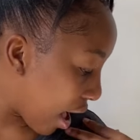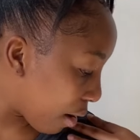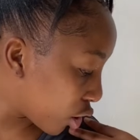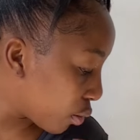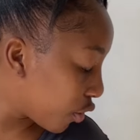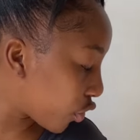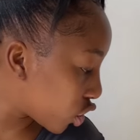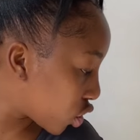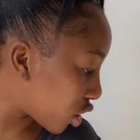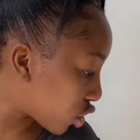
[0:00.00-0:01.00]
I'm gonna move on
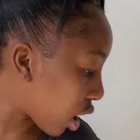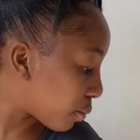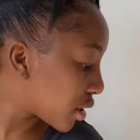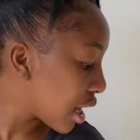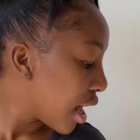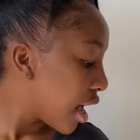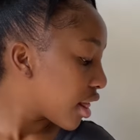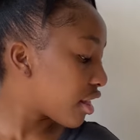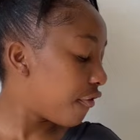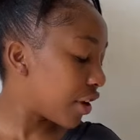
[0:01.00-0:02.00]
to the tops.
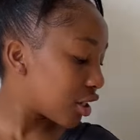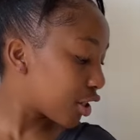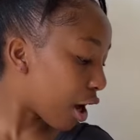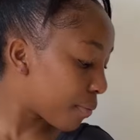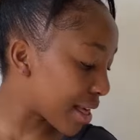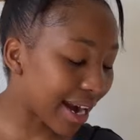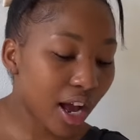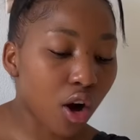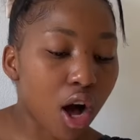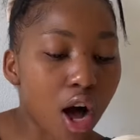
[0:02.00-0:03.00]
The first top that I
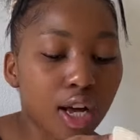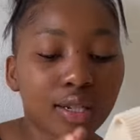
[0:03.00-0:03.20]
got